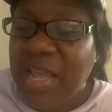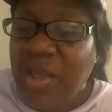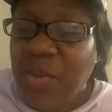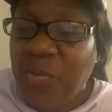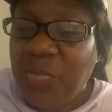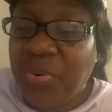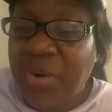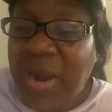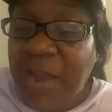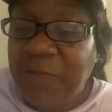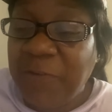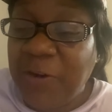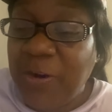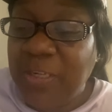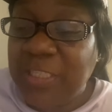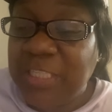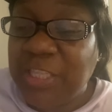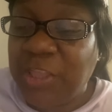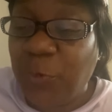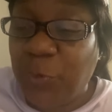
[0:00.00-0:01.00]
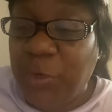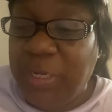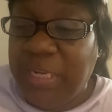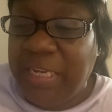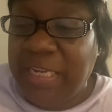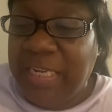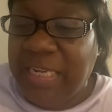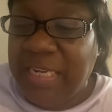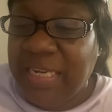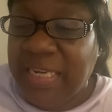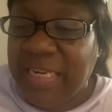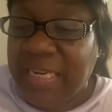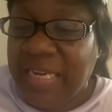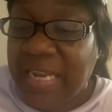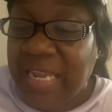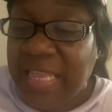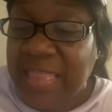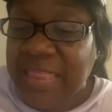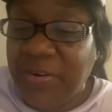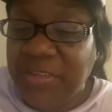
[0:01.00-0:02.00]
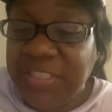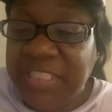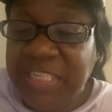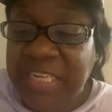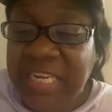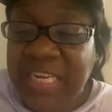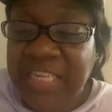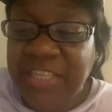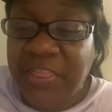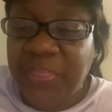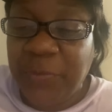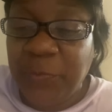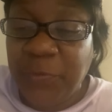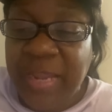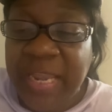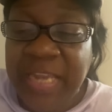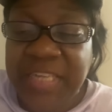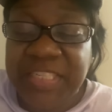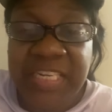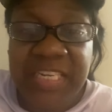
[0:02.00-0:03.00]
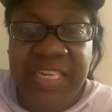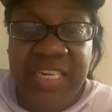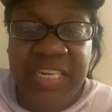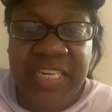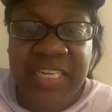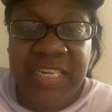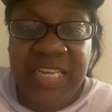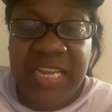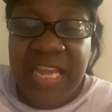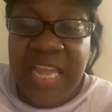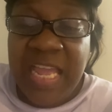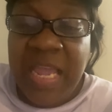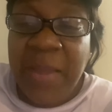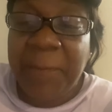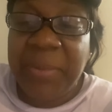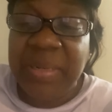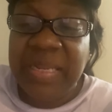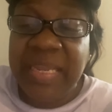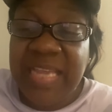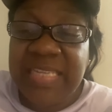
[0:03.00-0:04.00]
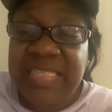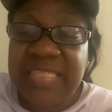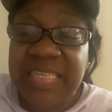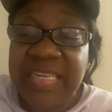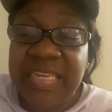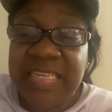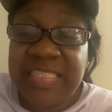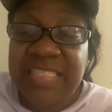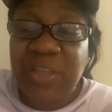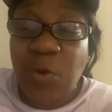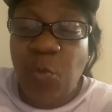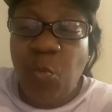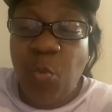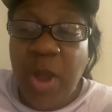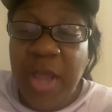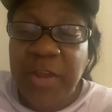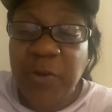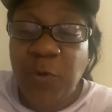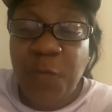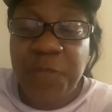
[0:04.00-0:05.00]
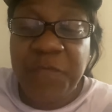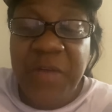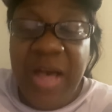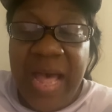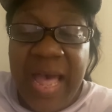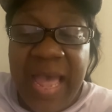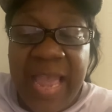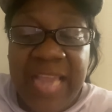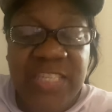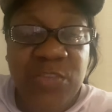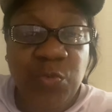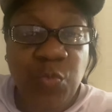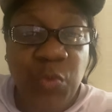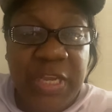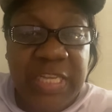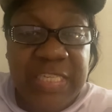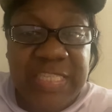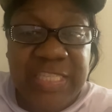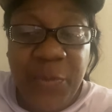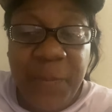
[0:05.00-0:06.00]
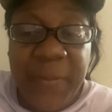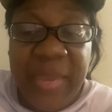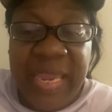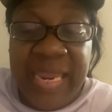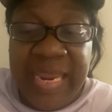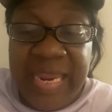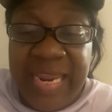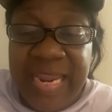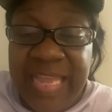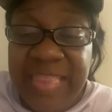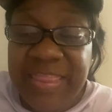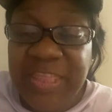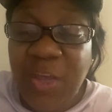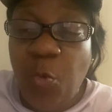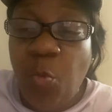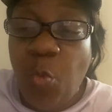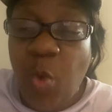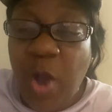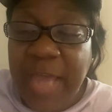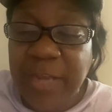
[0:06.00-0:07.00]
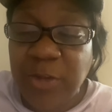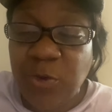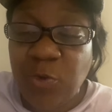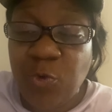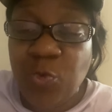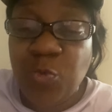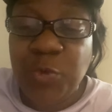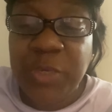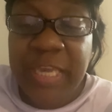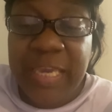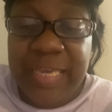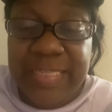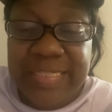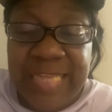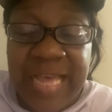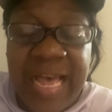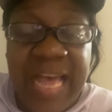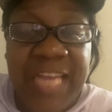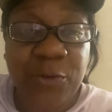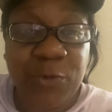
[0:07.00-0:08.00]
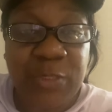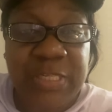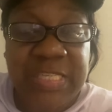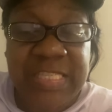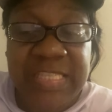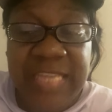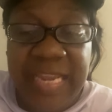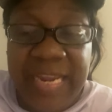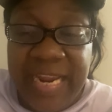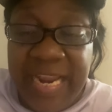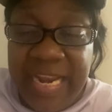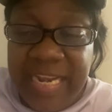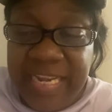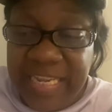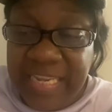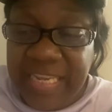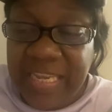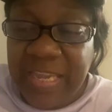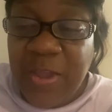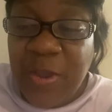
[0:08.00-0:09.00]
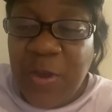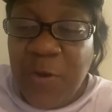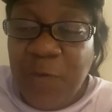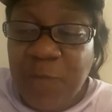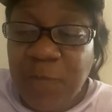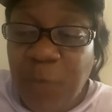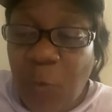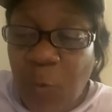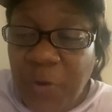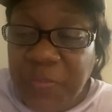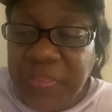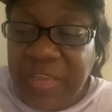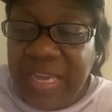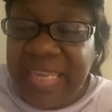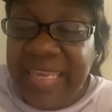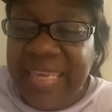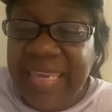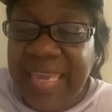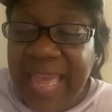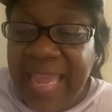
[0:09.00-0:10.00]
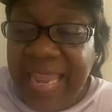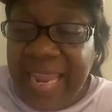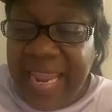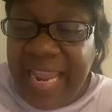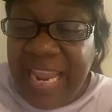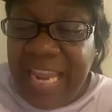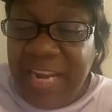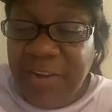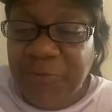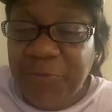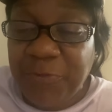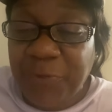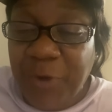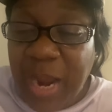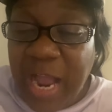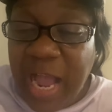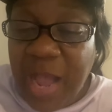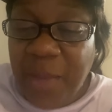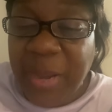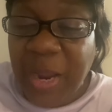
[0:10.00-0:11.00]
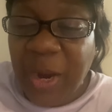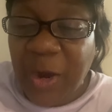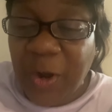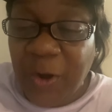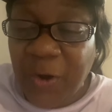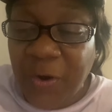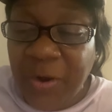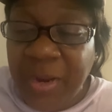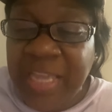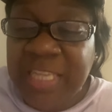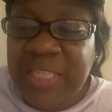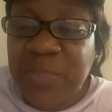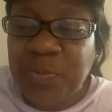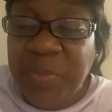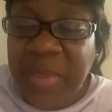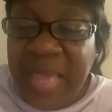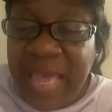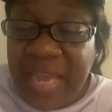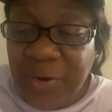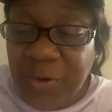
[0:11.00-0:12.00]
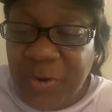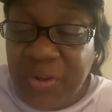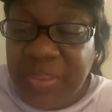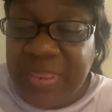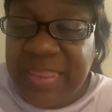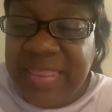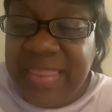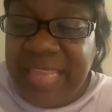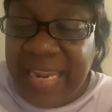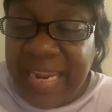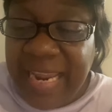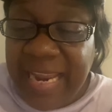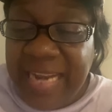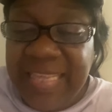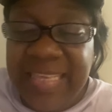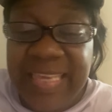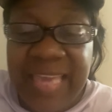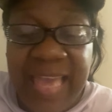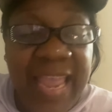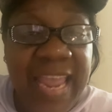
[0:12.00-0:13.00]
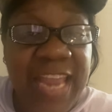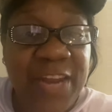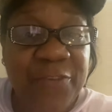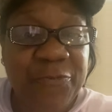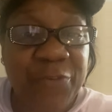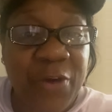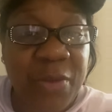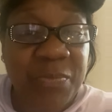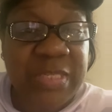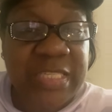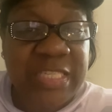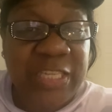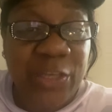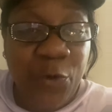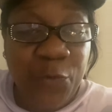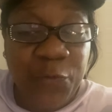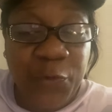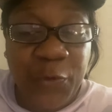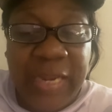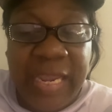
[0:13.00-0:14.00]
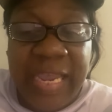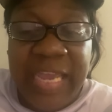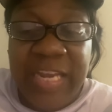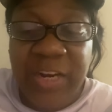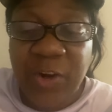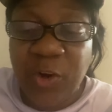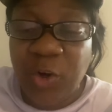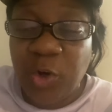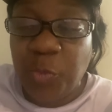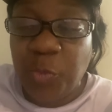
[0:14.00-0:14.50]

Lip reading: Proverbs 3, 13 through 18. Blessed is the one who finds wisdom and the one who gets understanding, for the gain from her is better than gain from silver, and her